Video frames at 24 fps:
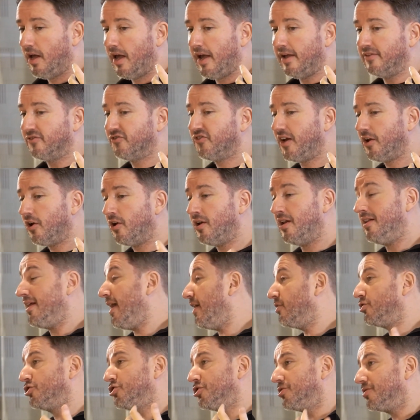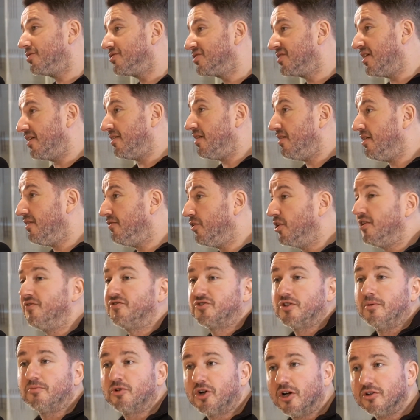And second, it ensures that even if
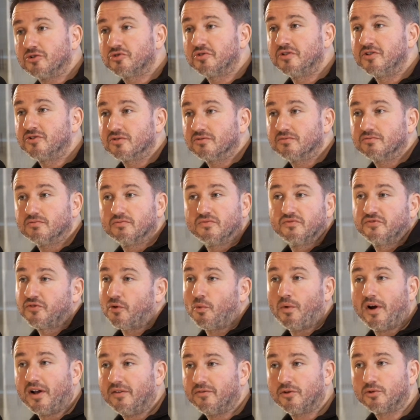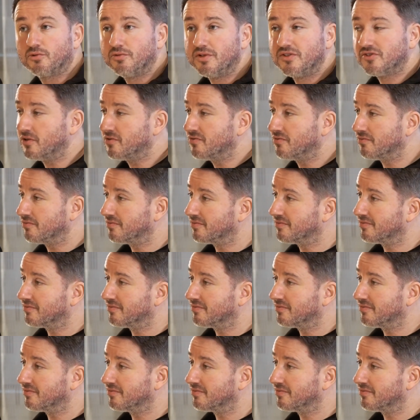some countries, for whatever reason,